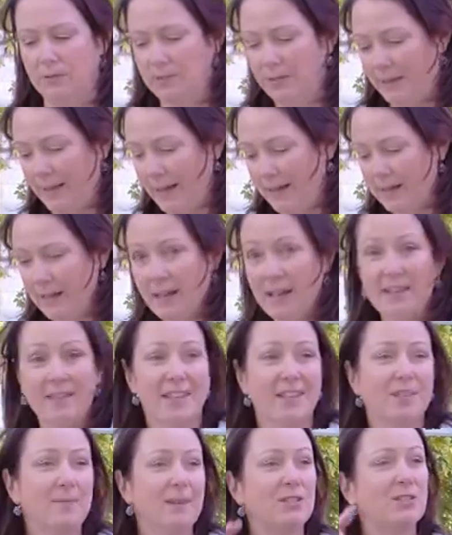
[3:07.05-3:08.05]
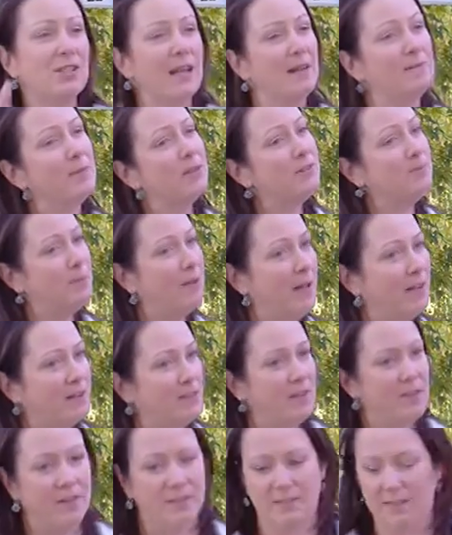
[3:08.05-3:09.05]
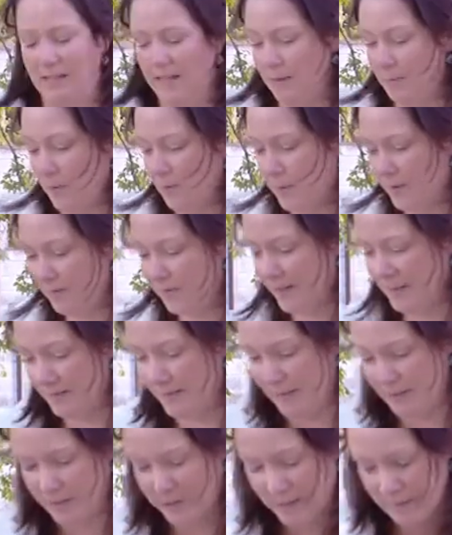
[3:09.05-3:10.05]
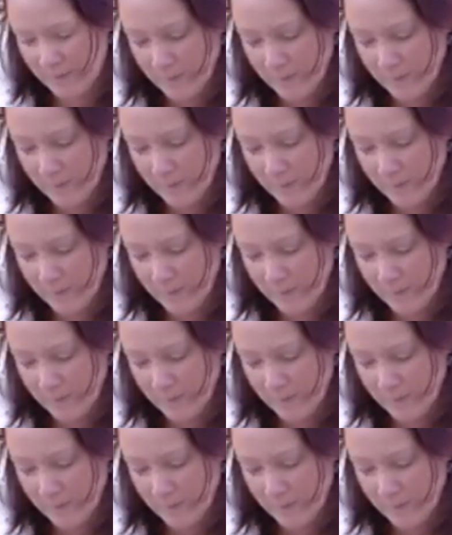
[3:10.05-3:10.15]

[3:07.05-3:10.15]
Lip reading: So that's my shameless plug for the Salem Award Foundation.